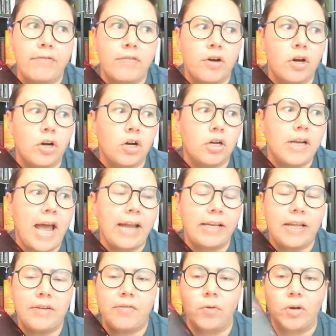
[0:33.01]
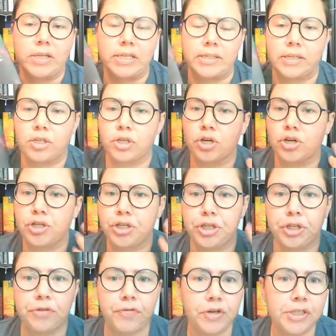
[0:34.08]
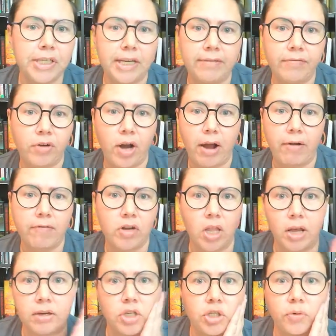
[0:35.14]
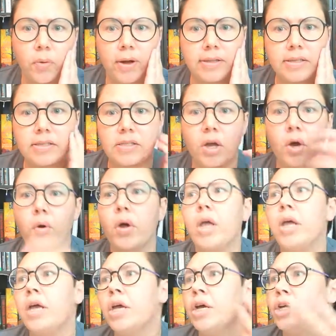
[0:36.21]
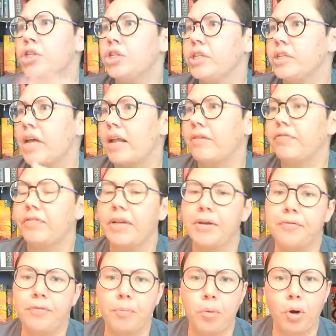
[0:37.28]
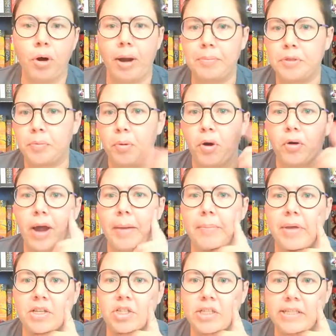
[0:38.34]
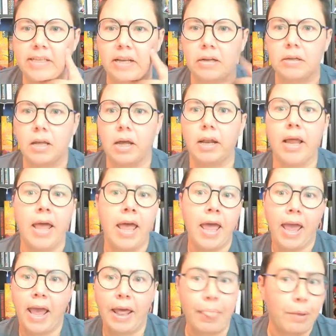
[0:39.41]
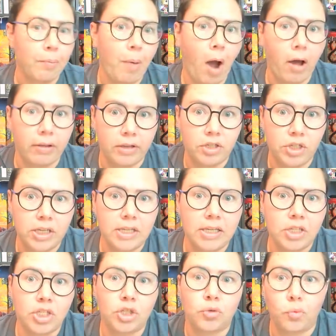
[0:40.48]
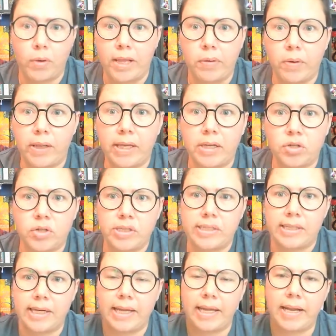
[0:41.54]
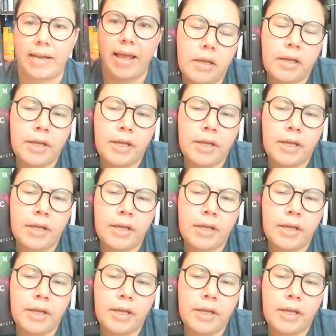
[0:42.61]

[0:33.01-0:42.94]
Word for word: Her dad can afford to send her to university for however long she wants. So she's kind of flitting from program to program and she's settled on anthropology that she's really, really interested in.